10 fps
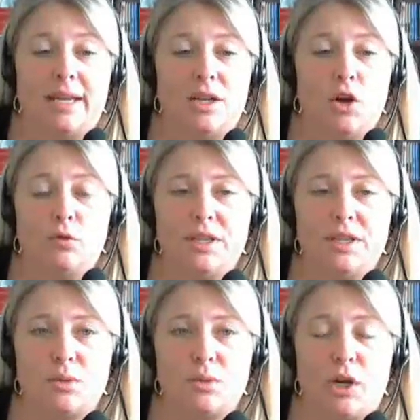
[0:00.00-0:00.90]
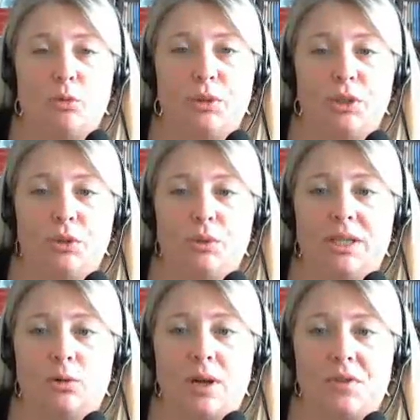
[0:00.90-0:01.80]
hopefully this will help you get
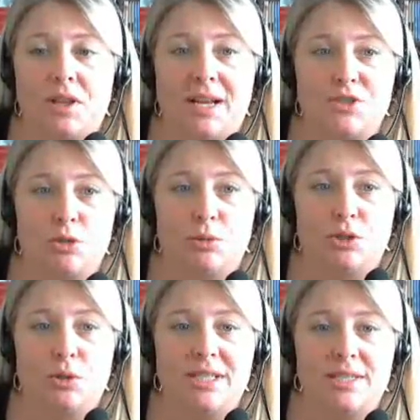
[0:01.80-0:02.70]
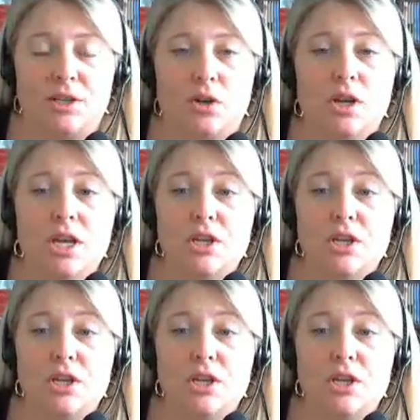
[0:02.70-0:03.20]
around the classroom a little easier.